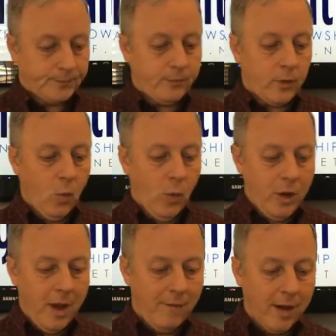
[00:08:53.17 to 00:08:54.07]
when you
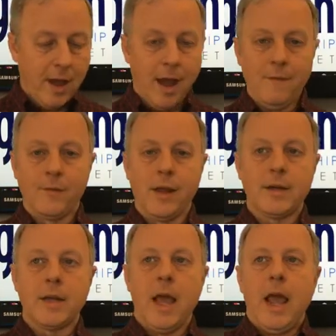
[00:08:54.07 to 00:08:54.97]
have a conflict
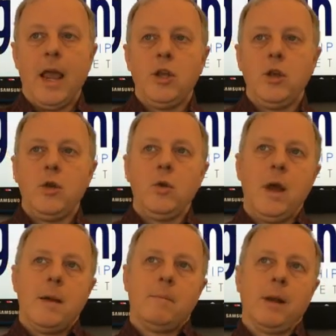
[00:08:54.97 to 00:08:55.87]
and you
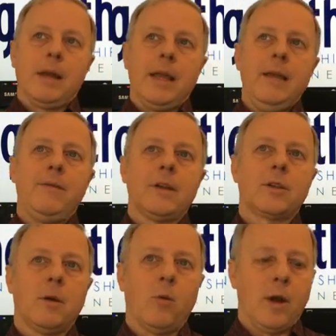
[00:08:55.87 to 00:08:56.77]
believe that
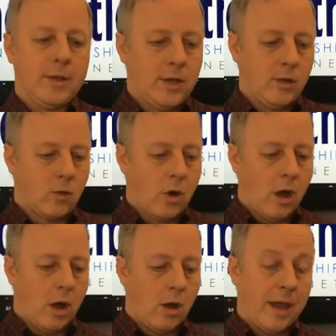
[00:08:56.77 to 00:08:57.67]
someone is in the
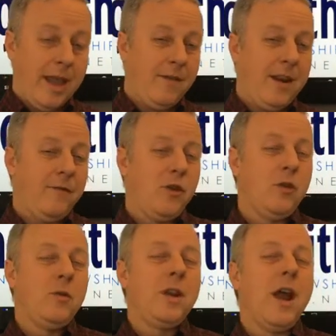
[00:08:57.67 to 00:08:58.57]
wrong, even if you
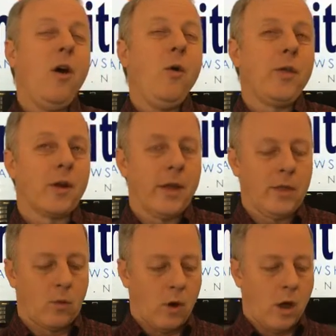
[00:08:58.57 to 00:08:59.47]
know they're in the
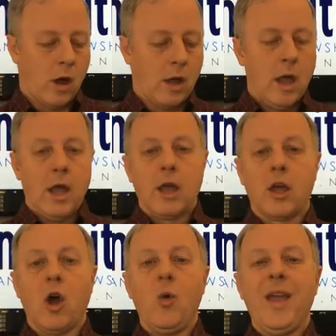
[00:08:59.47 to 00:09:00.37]
wrong,
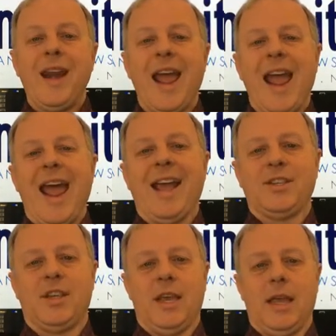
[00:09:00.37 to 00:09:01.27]
go in
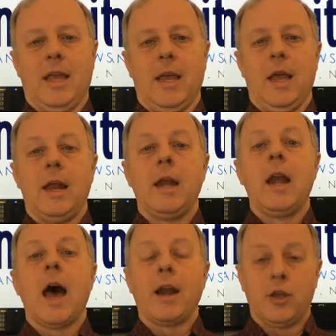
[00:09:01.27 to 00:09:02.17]
asking,
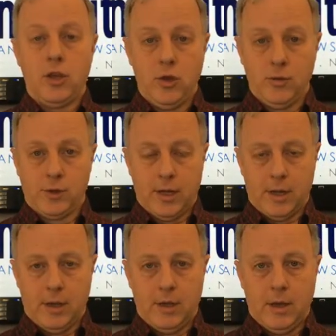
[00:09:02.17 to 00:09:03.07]
not accusing.
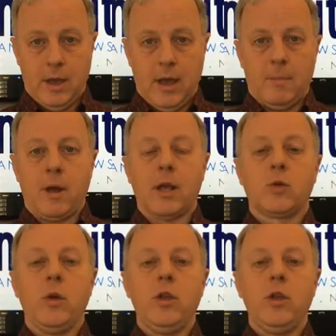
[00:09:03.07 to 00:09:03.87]
Because when you